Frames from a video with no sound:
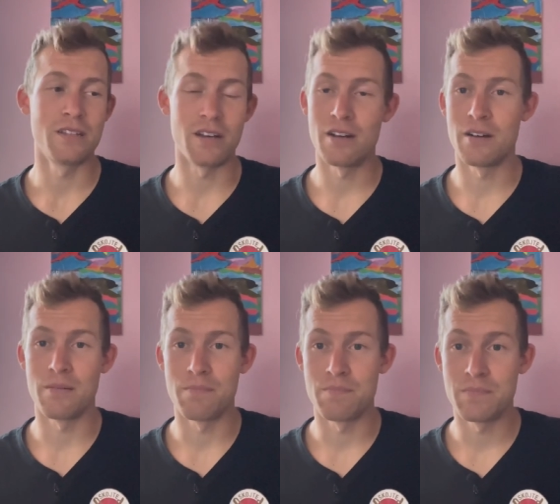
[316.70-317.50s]

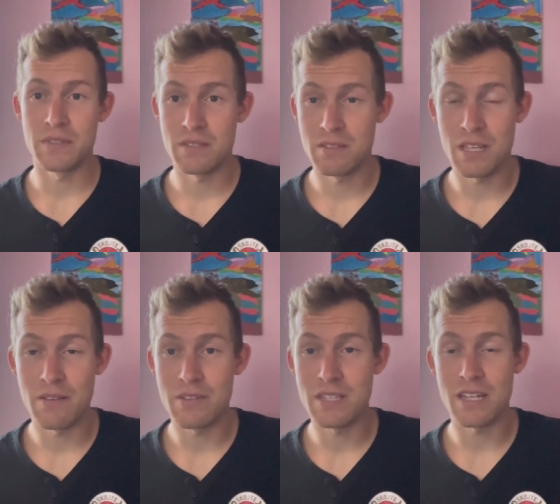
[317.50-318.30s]
um,
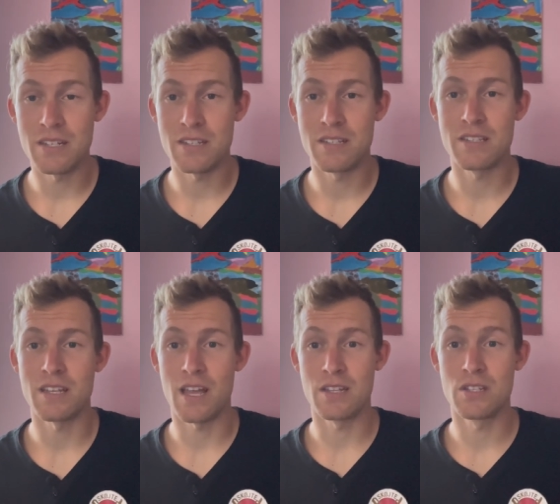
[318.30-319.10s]
TV stations,
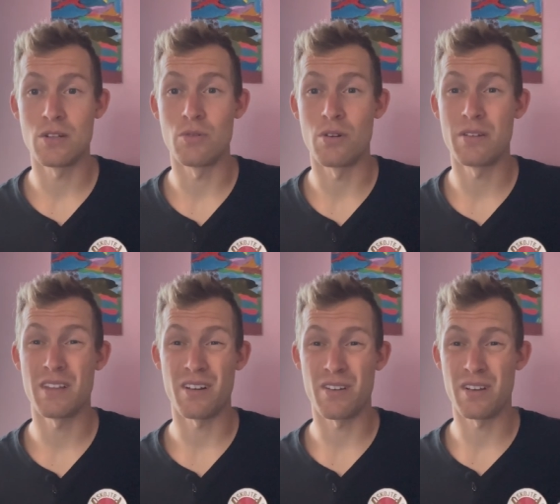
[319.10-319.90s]
and so on
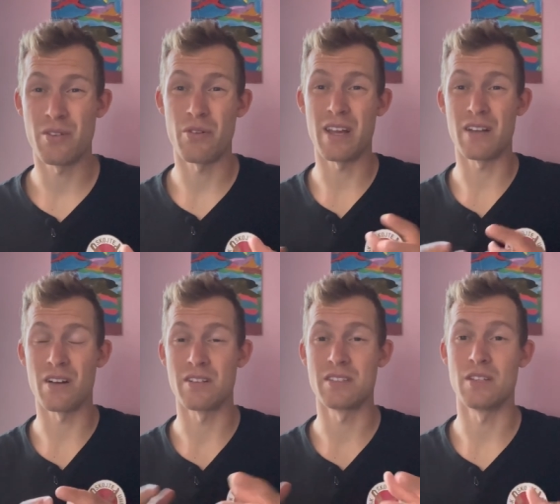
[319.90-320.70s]
that are going to create
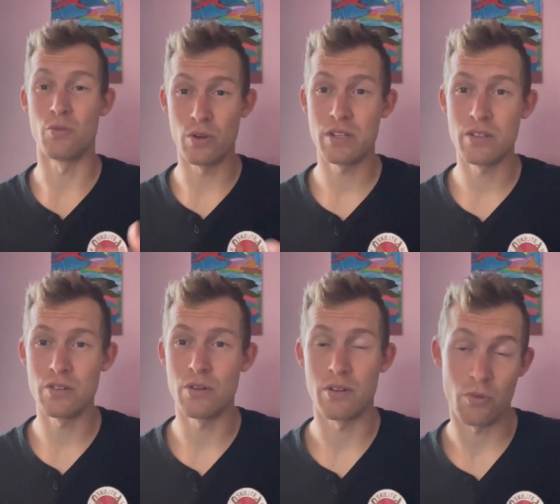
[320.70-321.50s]
content with
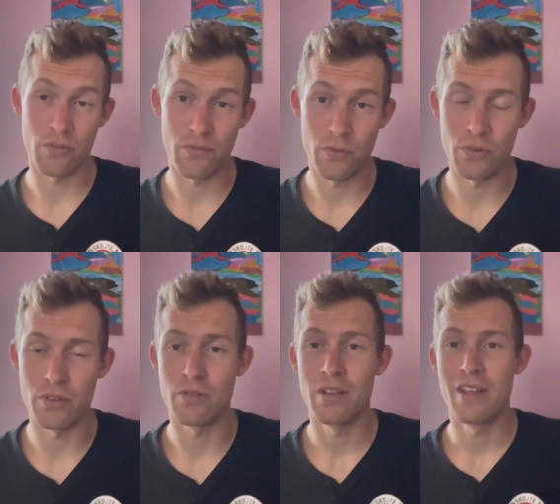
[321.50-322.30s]
you and or for
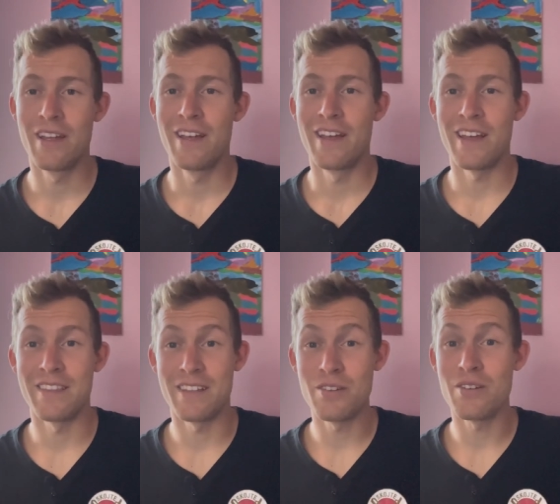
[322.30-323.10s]
you.
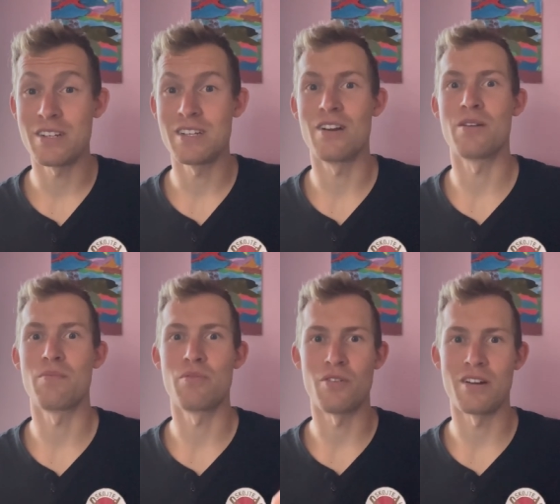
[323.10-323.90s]
And then you actually got a
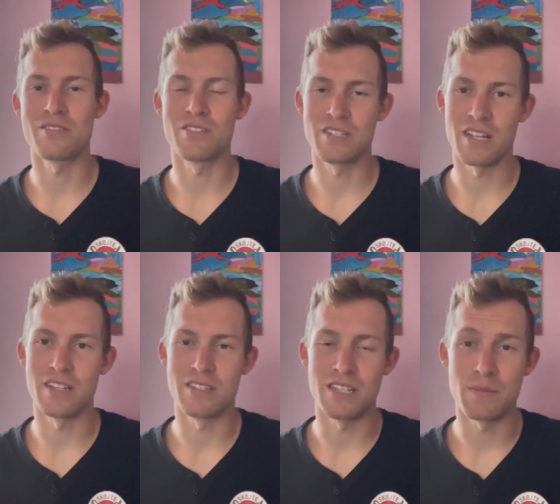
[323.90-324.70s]
product to
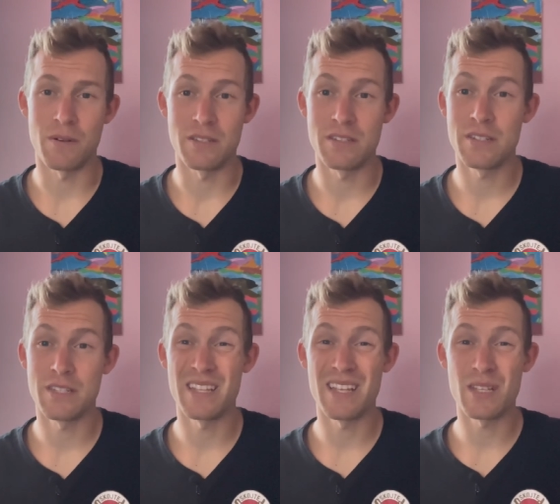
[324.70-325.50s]
sell to these
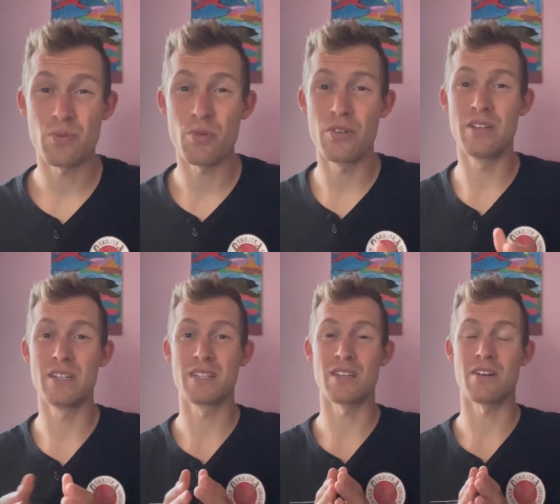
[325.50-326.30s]
sponsors. And that's where you
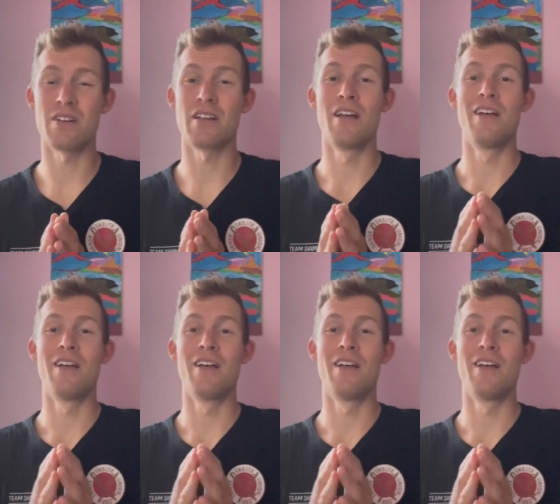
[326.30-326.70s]
can start